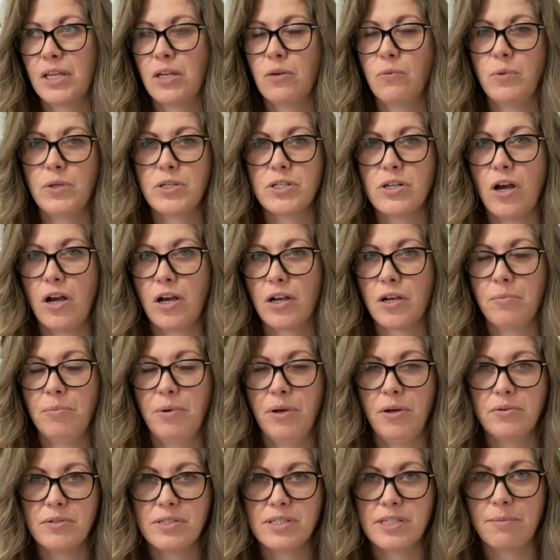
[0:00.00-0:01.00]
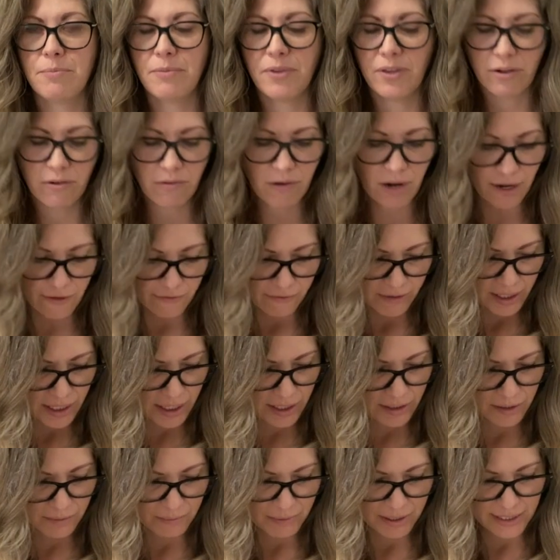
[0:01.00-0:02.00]
We talk about some of the graphic
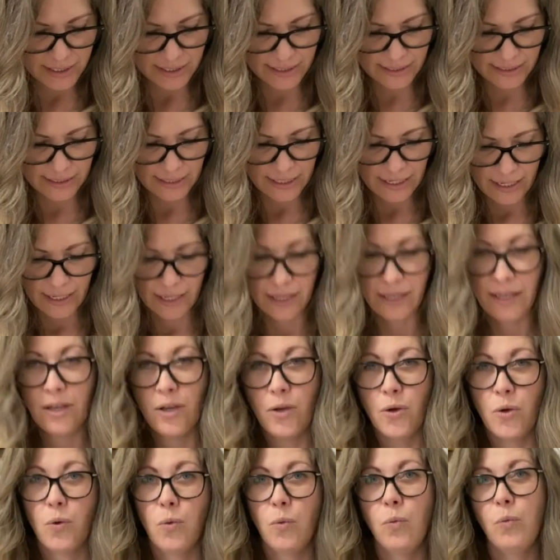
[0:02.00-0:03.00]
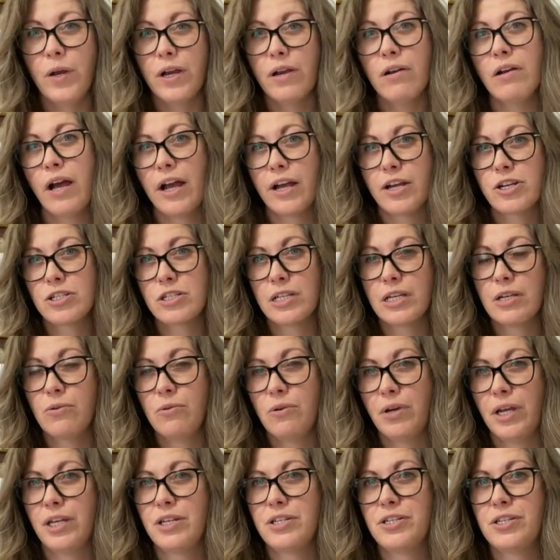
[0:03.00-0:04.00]
elements. We're actually
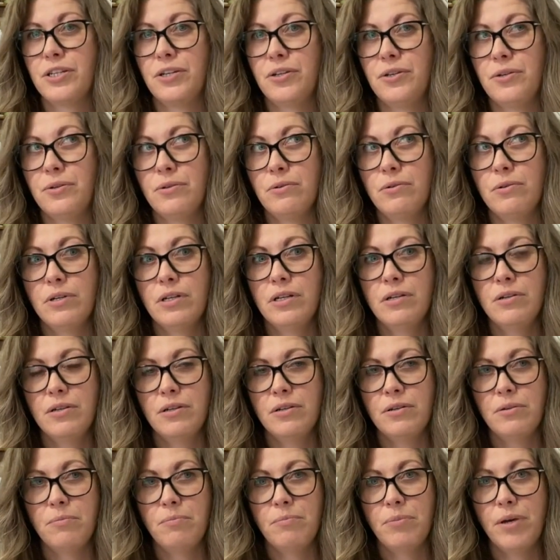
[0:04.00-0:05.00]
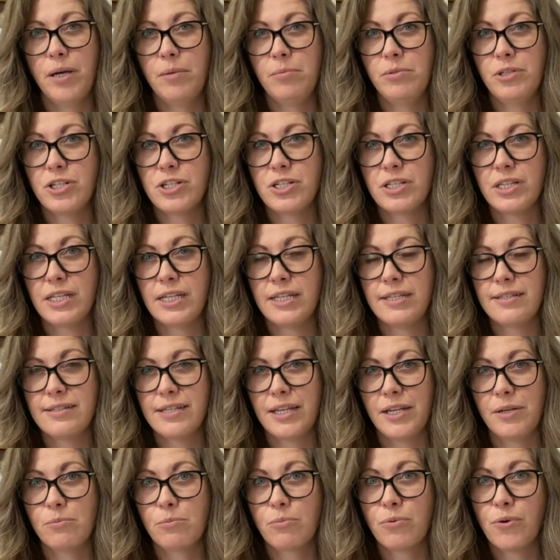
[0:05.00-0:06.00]
going to publish these
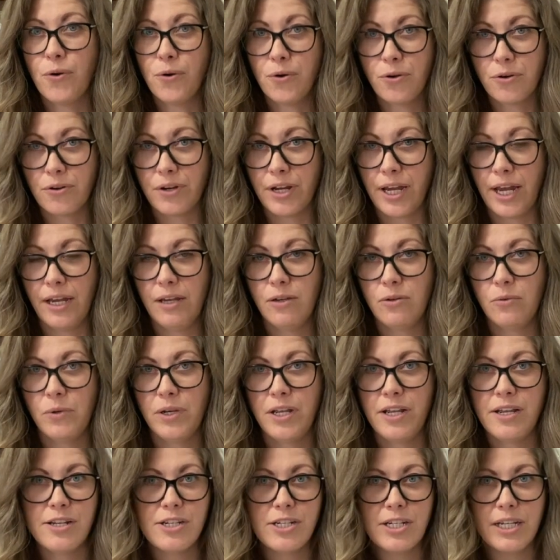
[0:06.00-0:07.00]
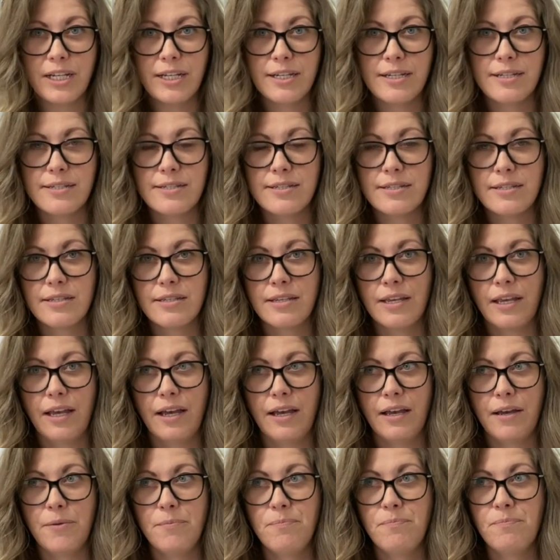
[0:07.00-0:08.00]
in Procreate, which is
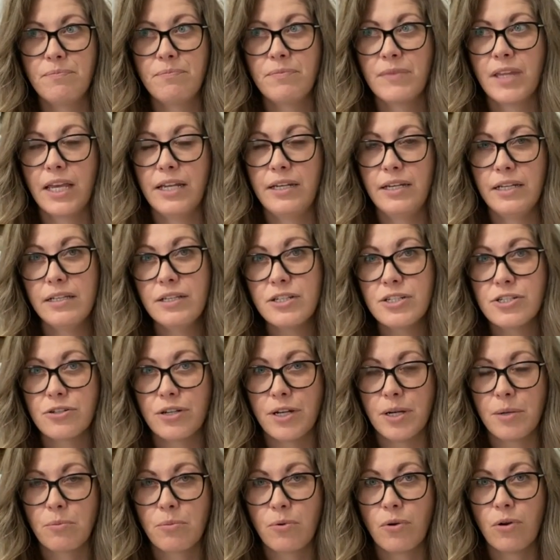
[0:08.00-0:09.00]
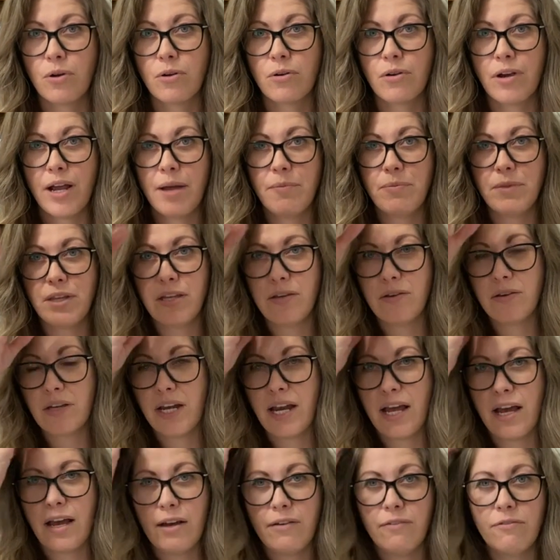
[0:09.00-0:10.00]
an illustrating program that you can
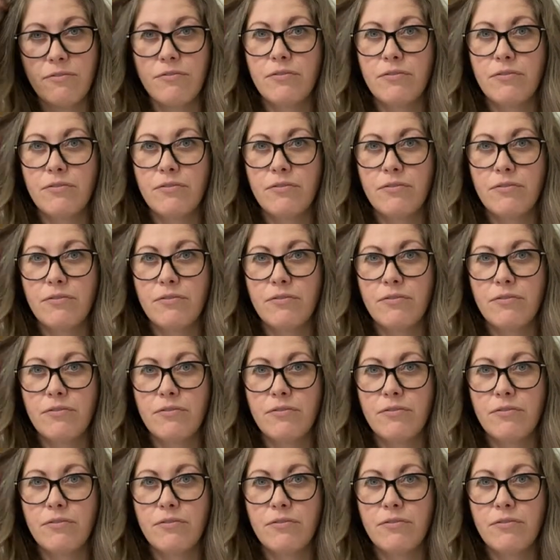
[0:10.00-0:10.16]
have